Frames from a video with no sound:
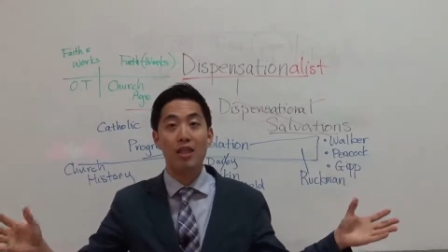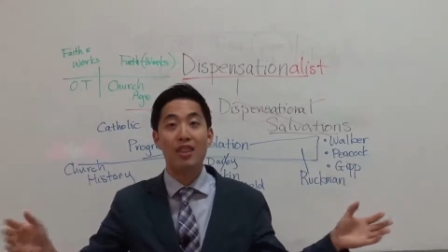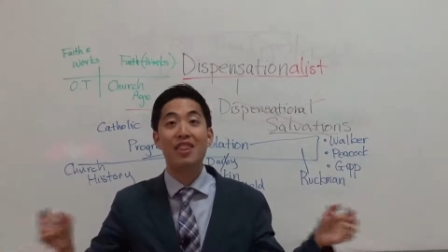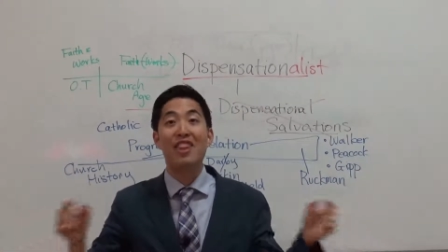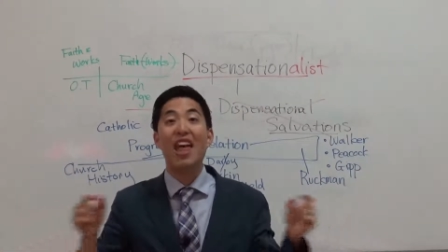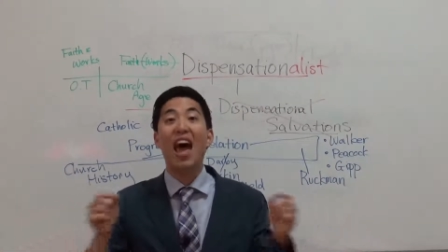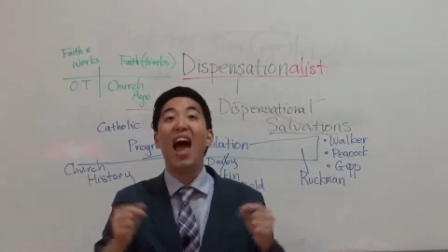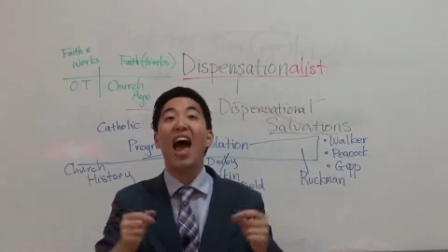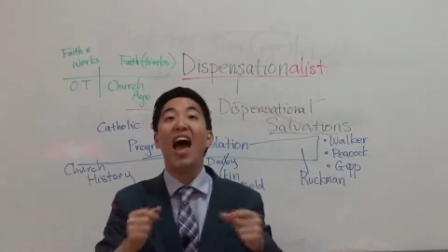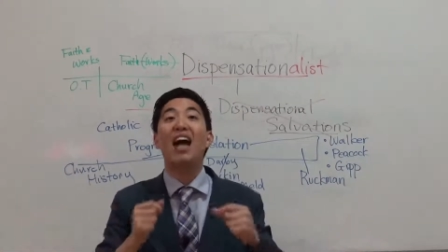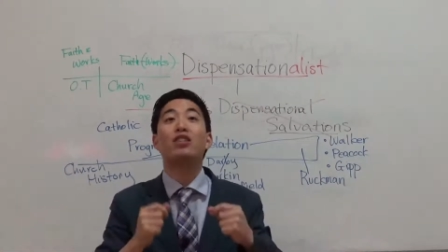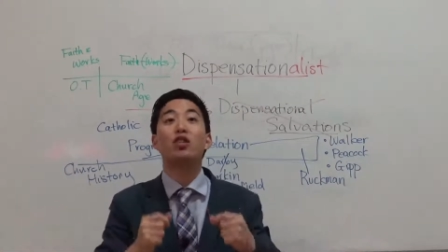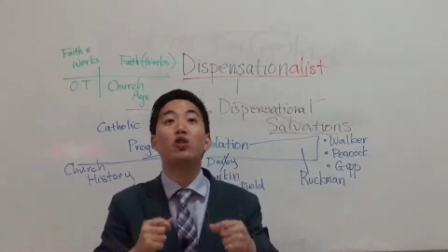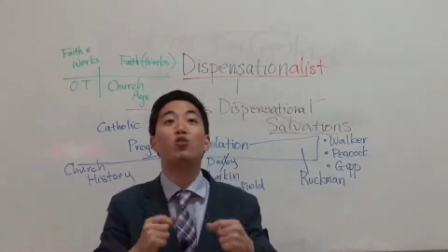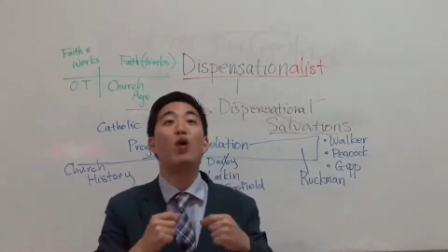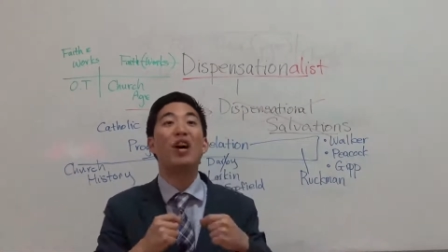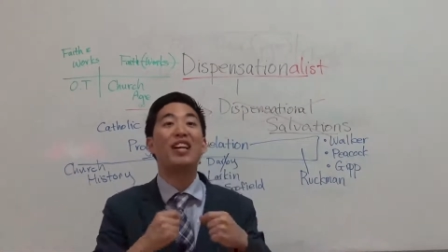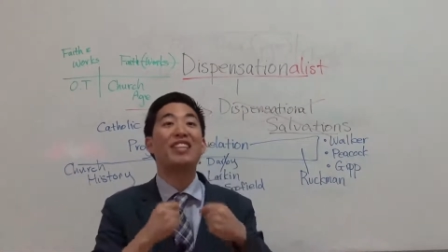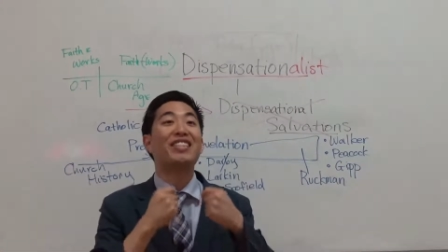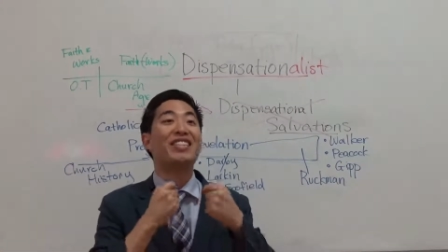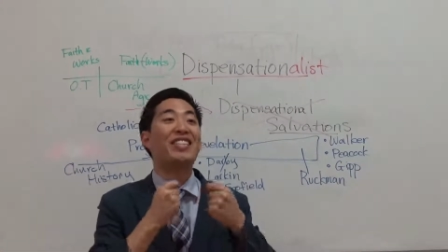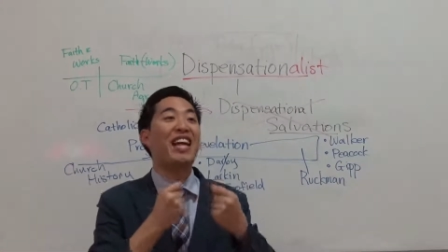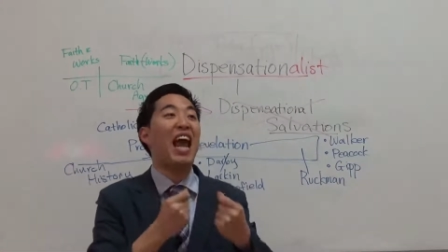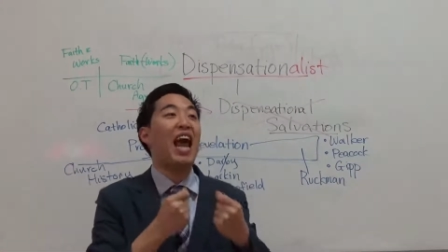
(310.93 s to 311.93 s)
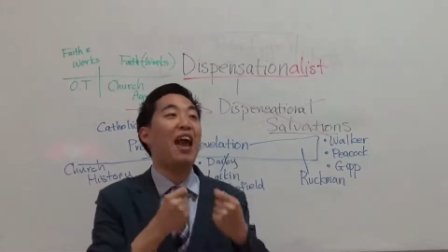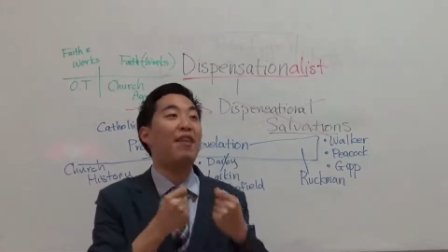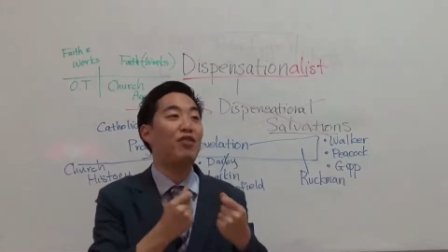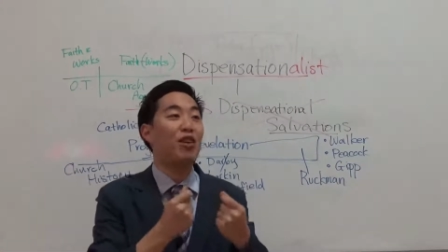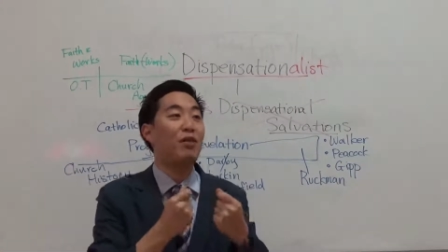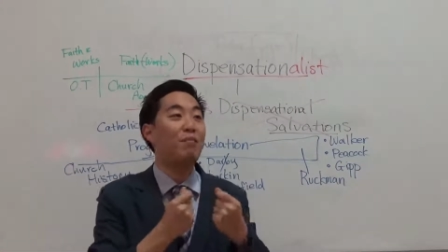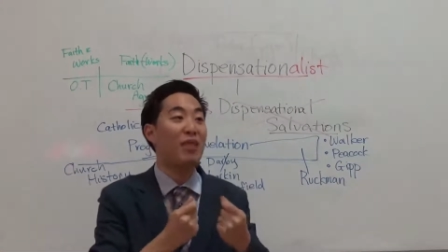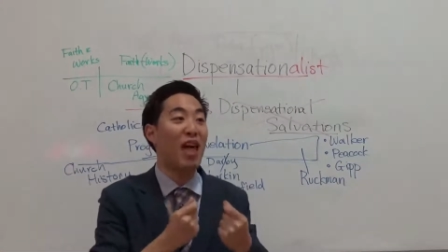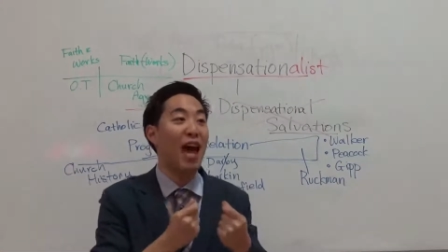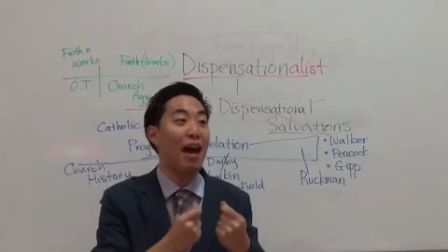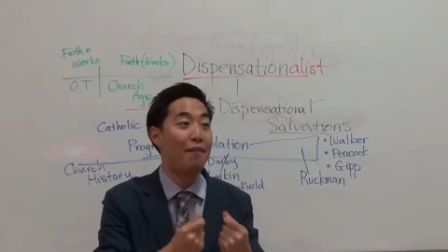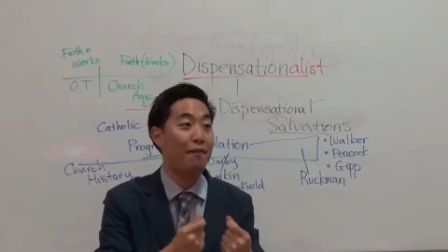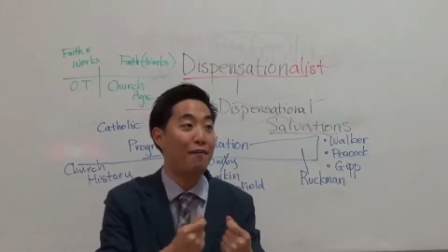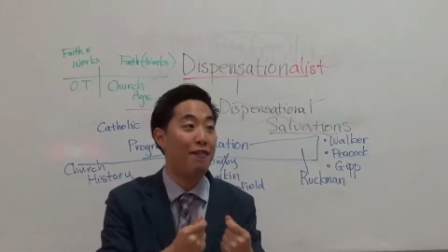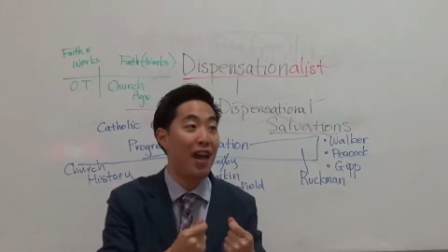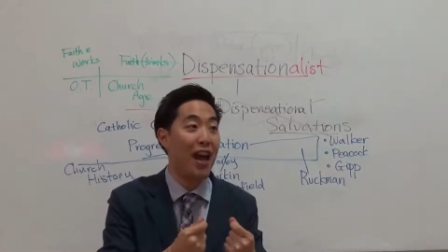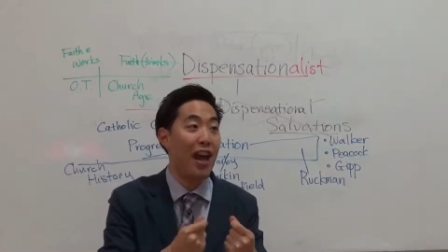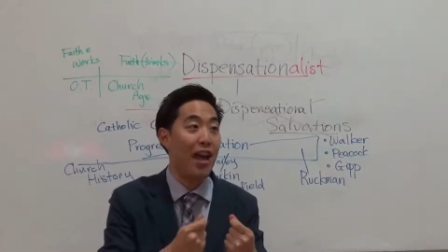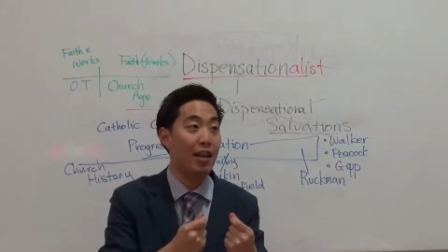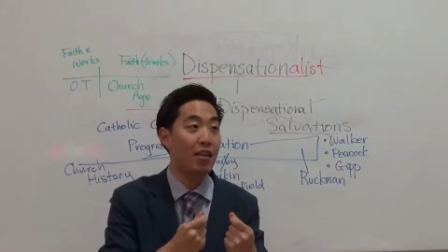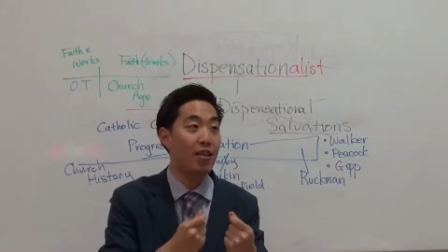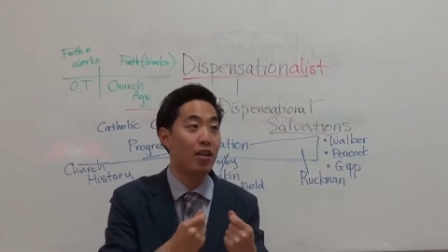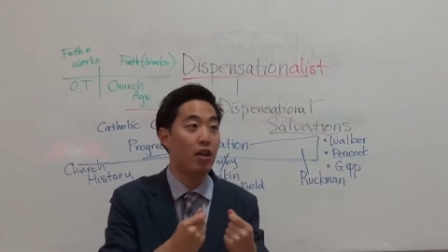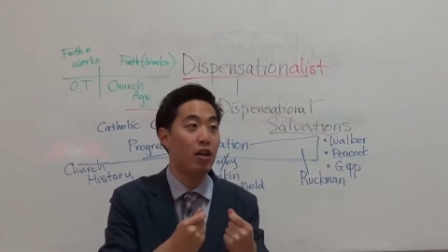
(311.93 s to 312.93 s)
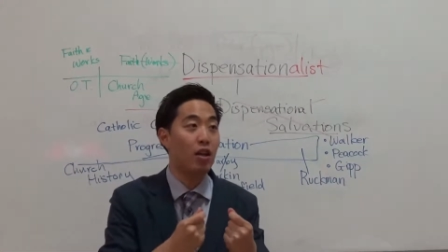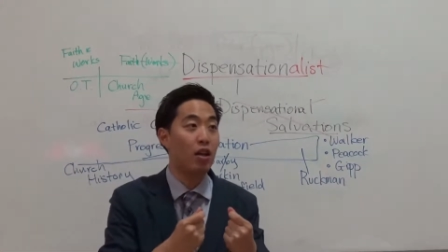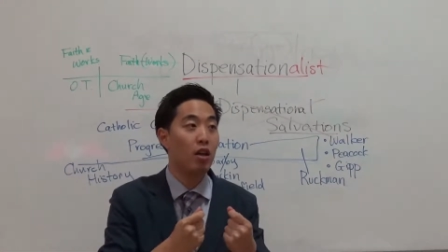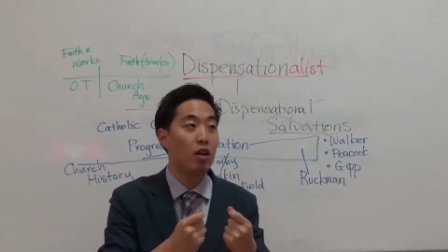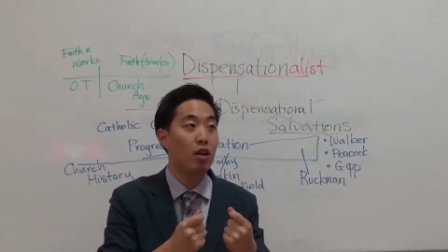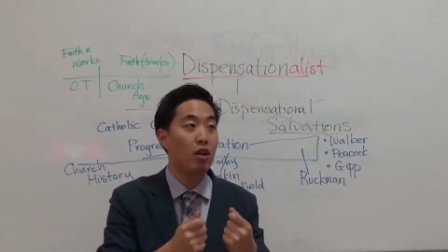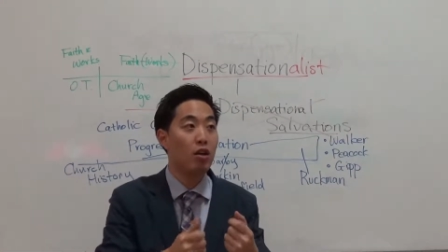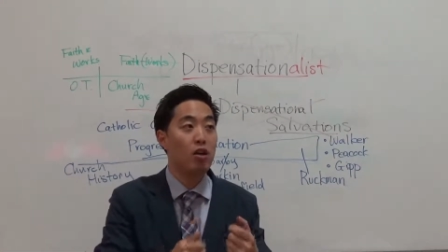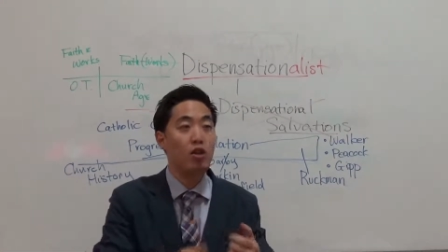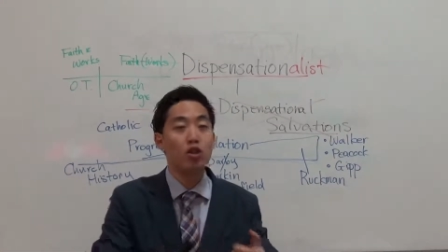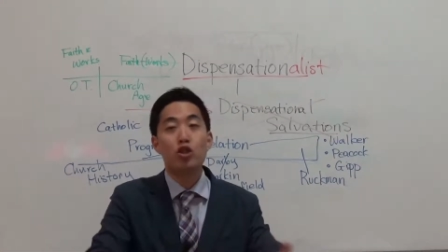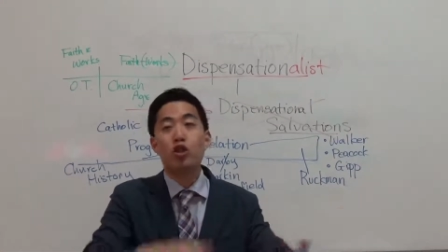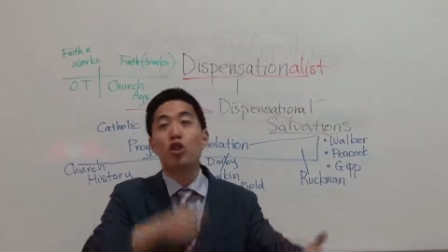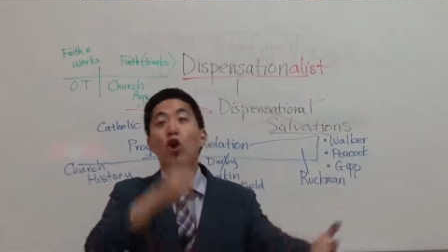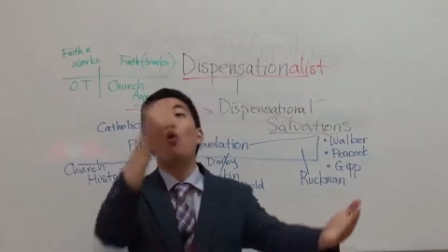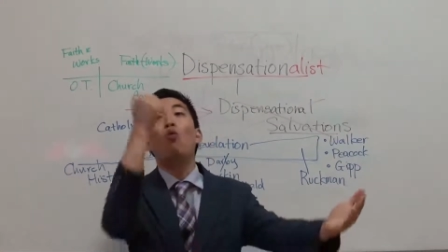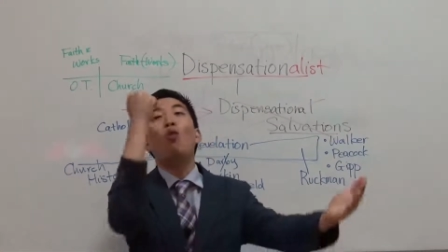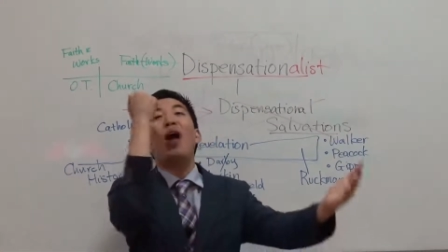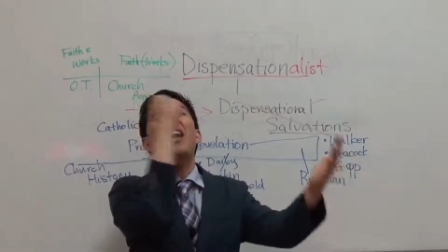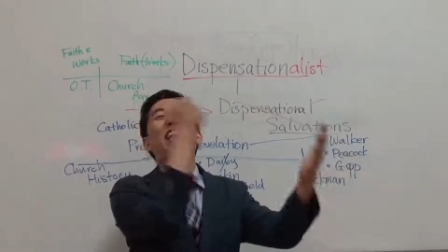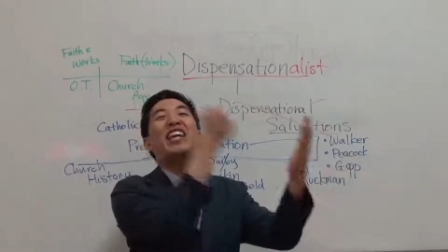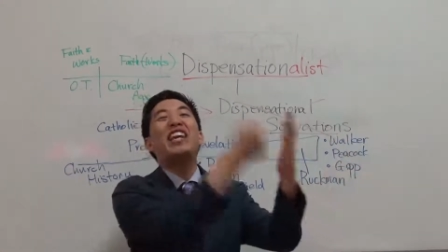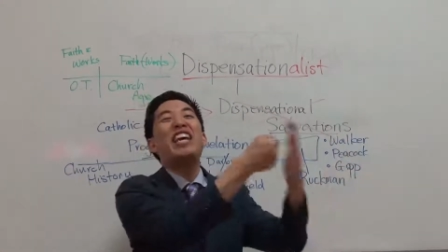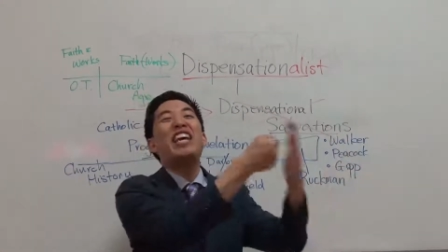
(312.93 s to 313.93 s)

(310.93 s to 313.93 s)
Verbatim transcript: that's what saved him, that faith. So when